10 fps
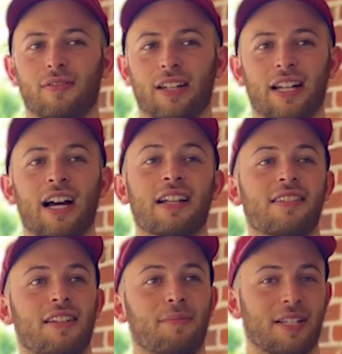in
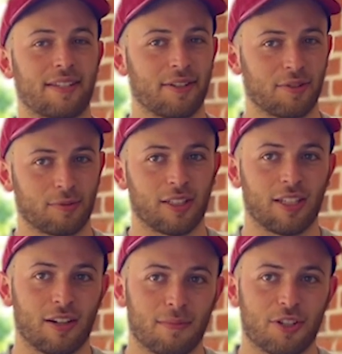hindsight my skills really
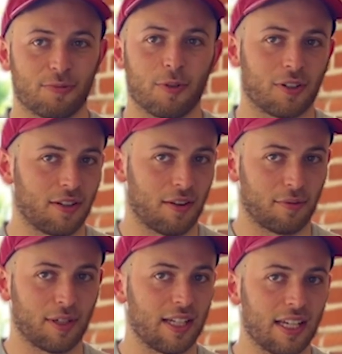are much more in the
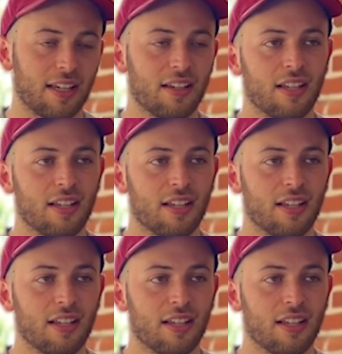3D.